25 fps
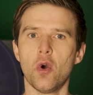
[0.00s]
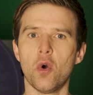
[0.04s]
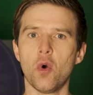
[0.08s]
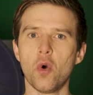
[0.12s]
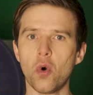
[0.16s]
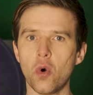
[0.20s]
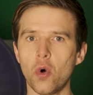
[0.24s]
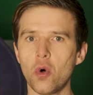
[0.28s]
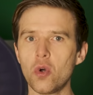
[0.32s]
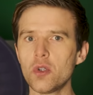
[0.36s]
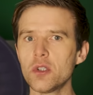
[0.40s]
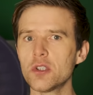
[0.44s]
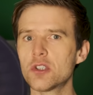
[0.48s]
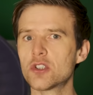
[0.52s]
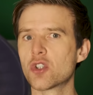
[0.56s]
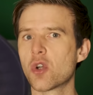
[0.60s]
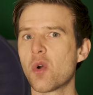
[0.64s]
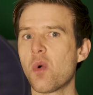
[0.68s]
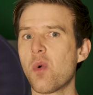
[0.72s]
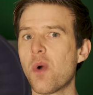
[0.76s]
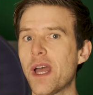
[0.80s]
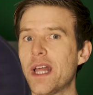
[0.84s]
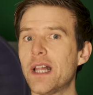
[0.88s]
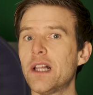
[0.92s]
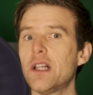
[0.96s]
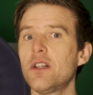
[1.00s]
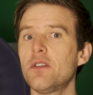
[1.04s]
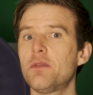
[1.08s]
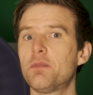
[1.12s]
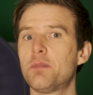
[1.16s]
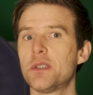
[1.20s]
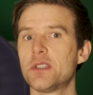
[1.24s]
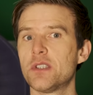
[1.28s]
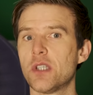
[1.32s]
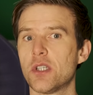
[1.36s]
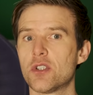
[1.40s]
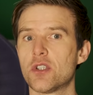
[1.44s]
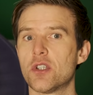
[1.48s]
all 12
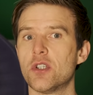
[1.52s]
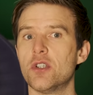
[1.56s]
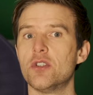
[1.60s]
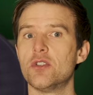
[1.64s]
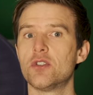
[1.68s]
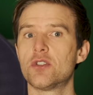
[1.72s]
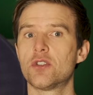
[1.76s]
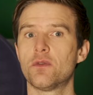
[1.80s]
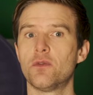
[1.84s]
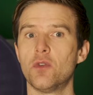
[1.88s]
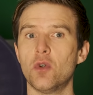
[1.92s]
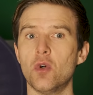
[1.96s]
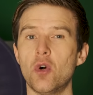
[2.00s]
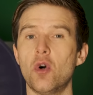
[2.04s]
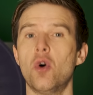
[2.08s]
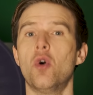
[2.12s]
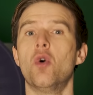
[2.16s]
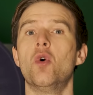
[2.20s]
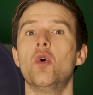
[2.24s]
positions for